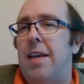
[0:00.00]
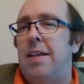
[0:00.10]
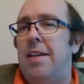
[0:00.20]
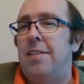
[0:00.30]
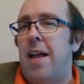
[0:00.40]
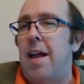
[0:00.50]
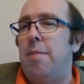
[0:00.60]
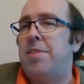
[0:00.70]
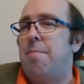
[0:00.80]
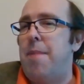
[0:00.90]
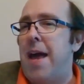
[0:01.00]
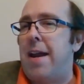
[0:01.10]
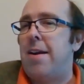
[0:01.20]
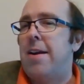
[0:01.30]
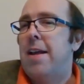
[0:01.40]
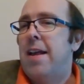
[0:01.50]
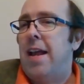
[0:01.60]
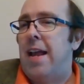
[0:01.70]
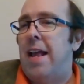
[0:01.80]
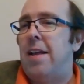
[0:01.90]
in times that matter.
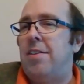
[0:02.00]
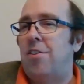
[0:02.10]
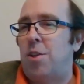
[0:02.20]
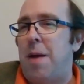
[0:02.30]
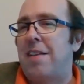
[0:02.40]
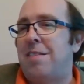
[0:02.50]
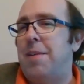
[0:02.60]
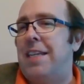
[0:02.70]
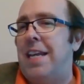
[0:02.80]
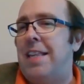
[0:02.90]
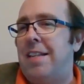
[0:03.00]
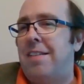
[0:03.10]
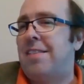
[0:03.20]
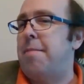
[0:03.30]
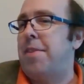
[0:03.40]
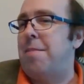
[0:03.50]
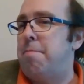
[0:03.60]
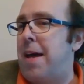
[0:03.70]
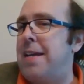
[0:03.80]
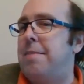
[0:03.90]
And there's a possibility that some of
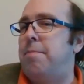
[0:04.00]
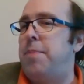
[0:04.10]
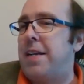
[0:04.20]
them might